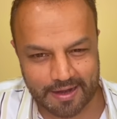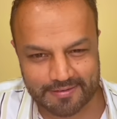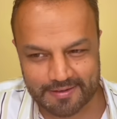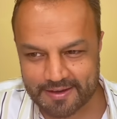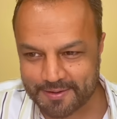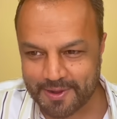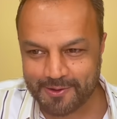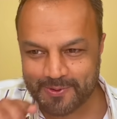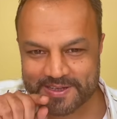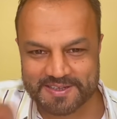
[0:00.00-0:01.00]
That's a
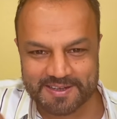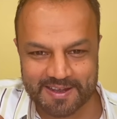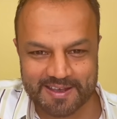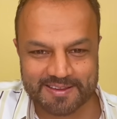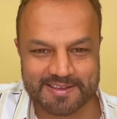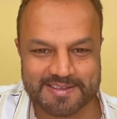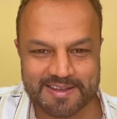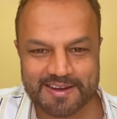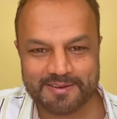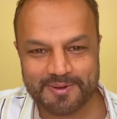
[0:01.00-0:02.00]
10-mark question. This is
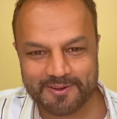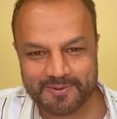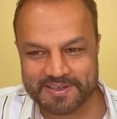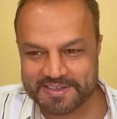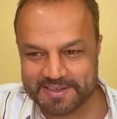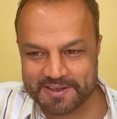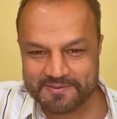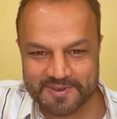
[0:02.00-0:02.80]
a 10-mark question,